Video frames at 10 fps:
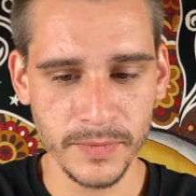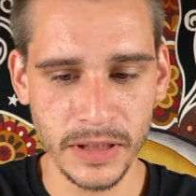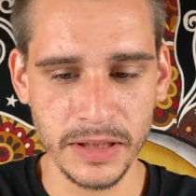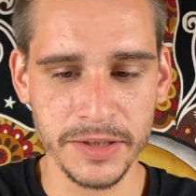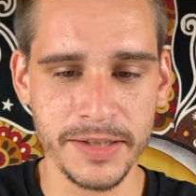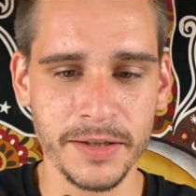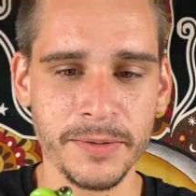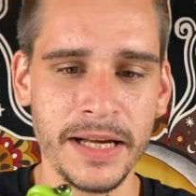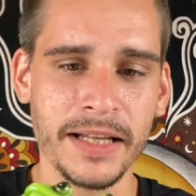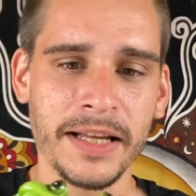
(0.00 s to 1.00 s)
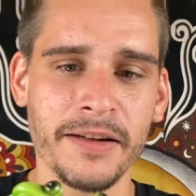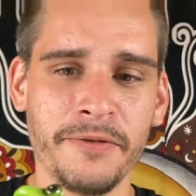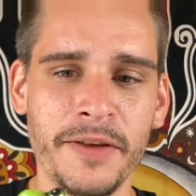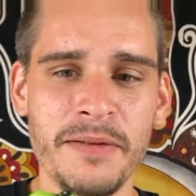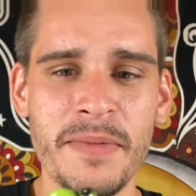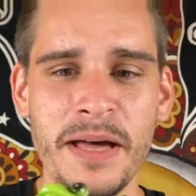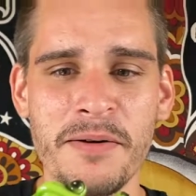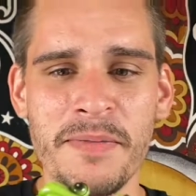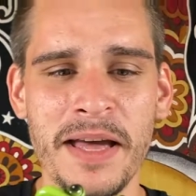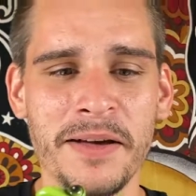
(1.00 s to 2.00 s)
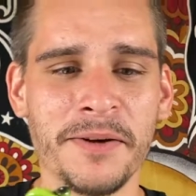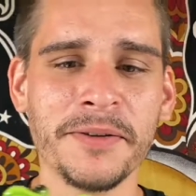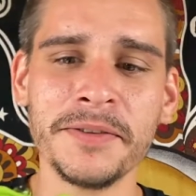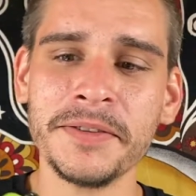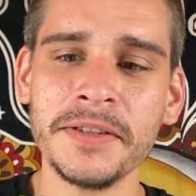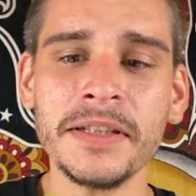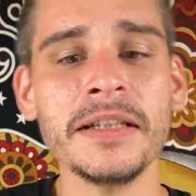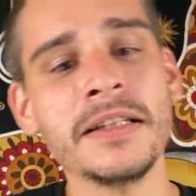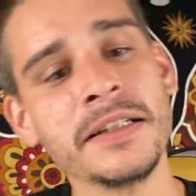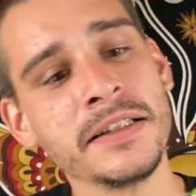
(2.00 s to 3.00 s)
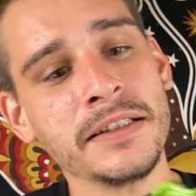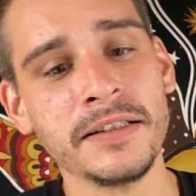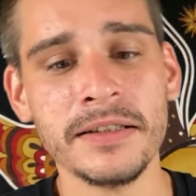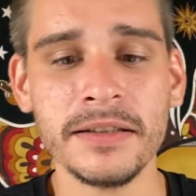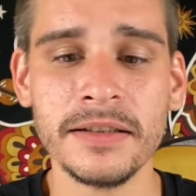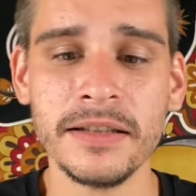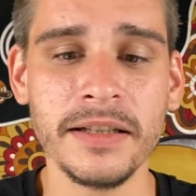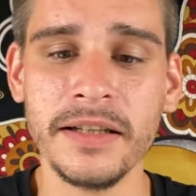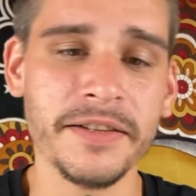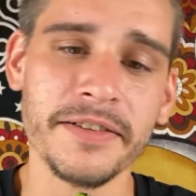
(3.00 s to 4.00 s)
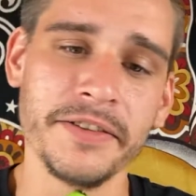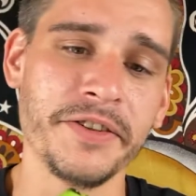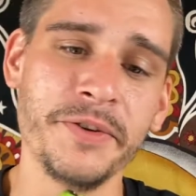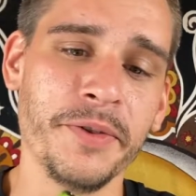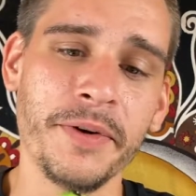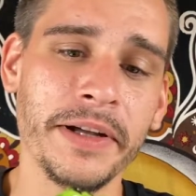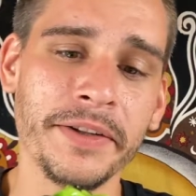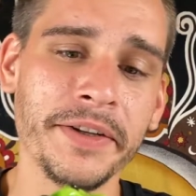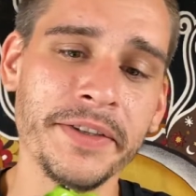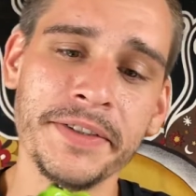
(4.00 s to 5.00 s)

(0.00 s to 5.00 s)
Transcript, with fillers: looks in a way like a female male. He doesn't look too thrilled.